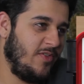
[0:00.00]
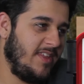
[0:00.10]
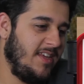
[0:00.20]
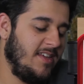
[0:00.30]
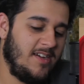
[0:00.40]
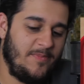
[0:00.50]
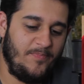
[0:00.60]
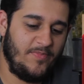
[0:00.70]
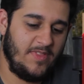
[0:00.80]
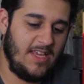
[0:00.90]

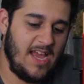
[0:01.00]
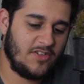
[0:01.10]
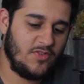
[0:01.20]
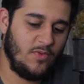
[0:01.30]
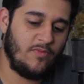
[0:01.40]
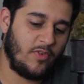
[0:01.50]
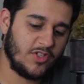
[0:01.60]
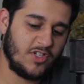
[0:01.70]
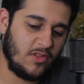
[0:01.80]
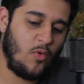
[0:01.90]
the actual
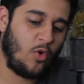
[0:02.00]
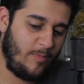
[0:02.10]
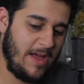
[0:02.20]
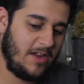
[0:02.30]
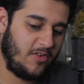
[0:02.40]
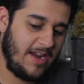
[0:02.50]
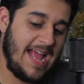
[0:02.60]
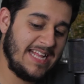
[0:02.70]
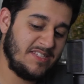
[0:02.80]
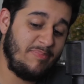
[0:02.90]
version of the Quarter Pounder, it
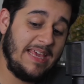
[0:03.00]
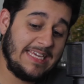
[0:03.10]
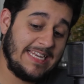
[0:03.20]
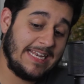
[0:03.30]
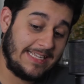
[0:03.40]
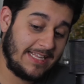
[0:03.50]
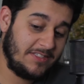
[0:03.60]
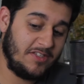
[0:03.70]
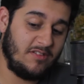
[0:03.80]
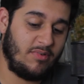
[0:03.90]
adds bacon and
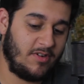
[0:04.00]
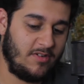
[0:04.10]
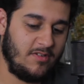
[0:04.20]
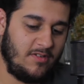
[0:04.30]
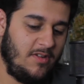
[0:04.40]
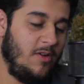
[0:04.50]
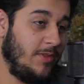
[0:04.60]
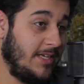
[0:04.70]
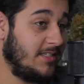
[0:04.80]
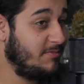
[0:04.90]
lettuce to the burger, along
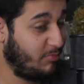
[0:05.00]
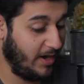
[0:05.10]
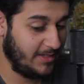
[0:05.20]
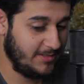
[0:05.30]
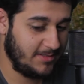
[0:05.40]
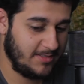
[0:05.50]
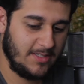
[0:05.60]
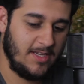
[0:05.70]
with a Sprite